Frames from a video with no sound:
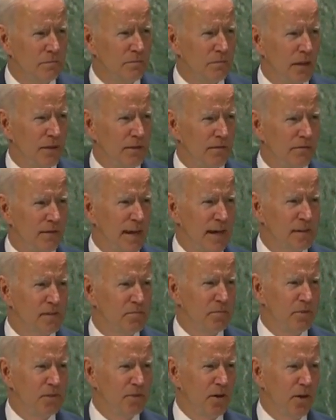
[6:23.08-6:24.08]
while the
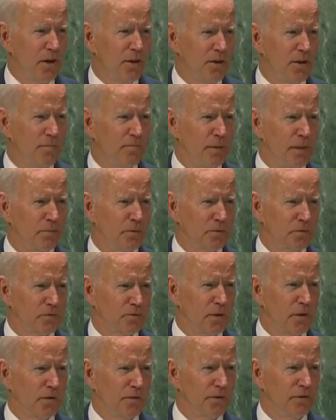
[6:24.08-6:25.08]
vast majority of the people
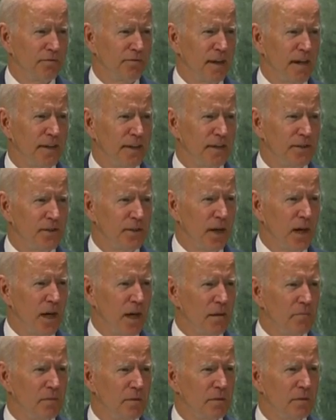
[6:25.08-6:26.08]
struggle to find a
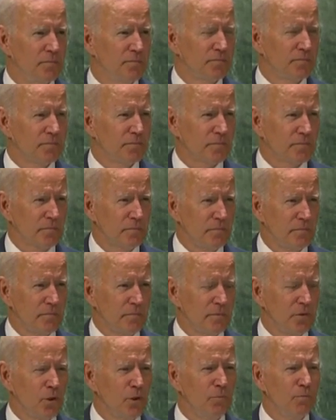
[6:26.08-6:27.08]
job
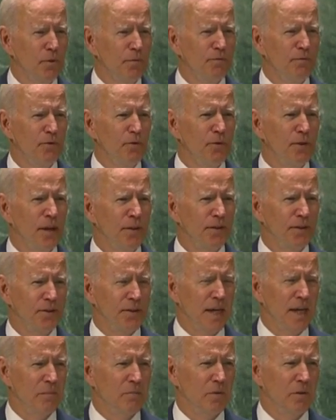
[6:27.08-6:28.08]
or put food on the
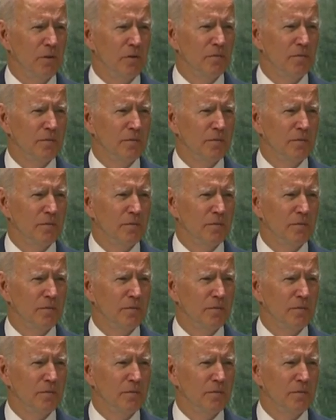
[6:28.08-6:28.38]
table,